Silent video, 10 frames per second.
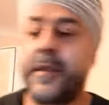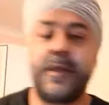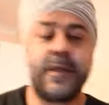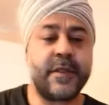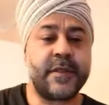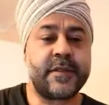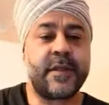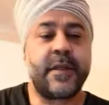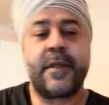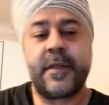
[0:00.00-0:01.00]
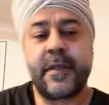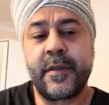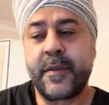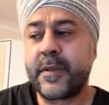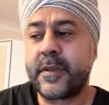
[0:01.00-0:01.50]
Third is
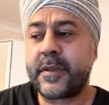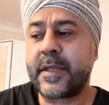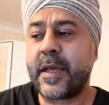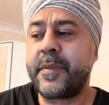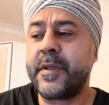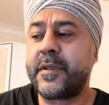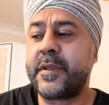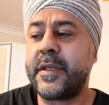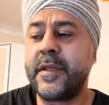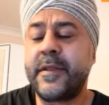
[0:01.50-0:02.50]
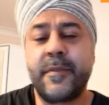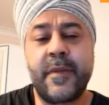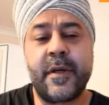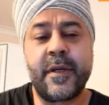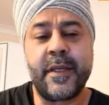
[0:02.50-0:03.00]
tap into the hidden
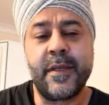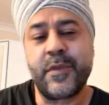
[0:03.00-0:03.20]
market,